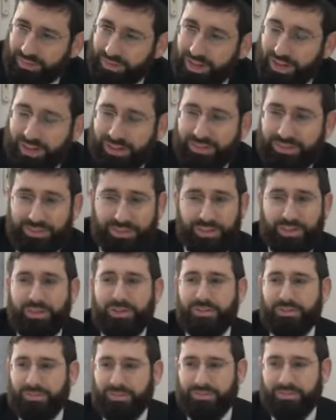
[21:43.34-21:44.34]
No, there's,
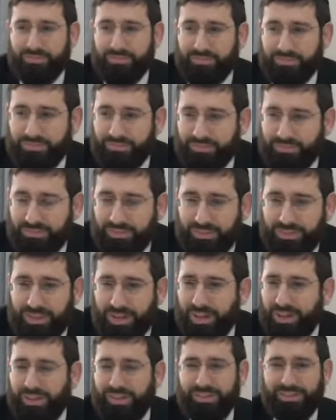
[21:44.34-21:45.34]
there's Mendel Herodek, no?
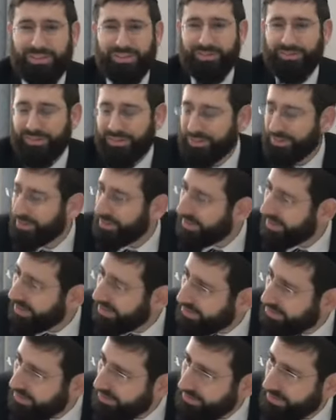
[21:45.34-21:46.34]
No, there's a different story.
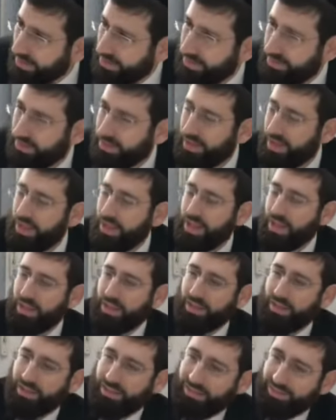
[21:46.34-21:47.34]
He jumped out the
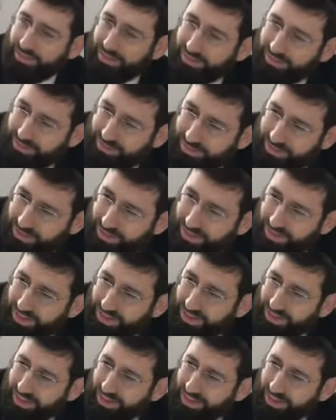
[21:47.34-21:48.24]
there's a different time.